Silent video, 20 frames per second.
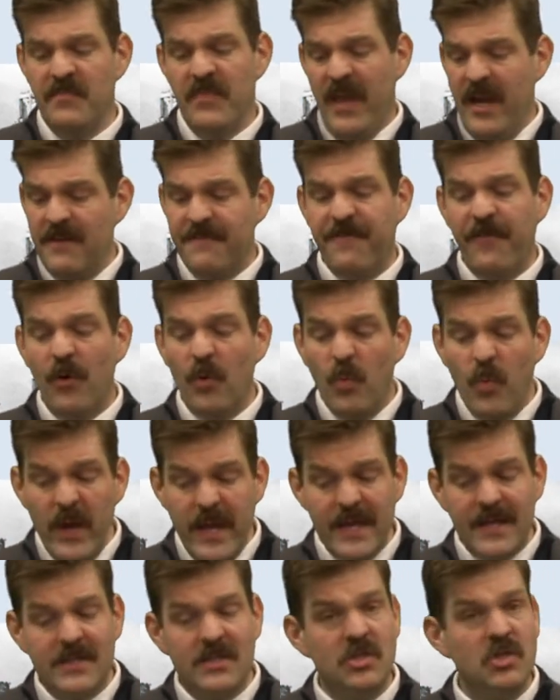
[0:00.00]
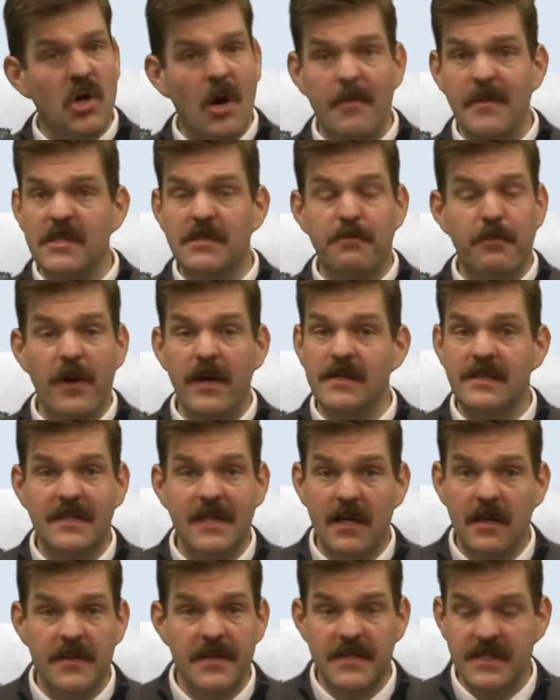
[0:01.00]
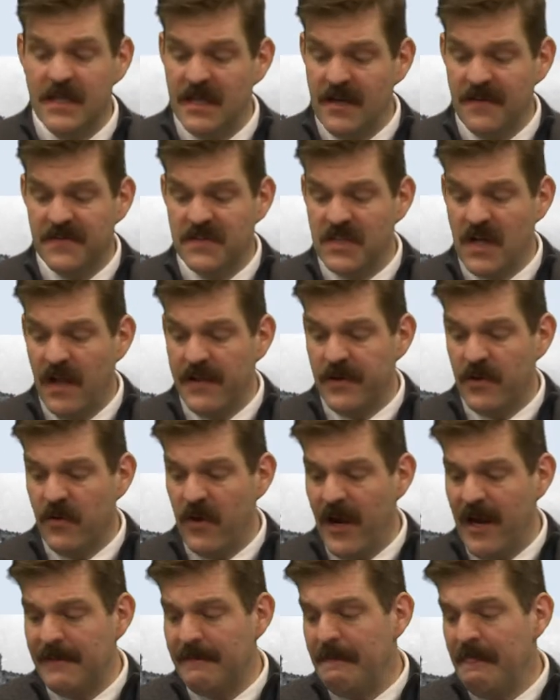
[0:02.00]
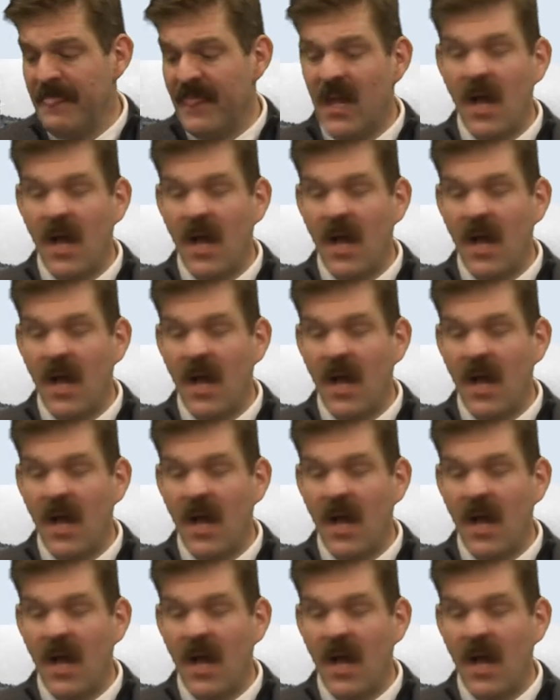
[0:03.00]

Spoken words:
And for weeks, Germans pressed in on the city of Stalingrad,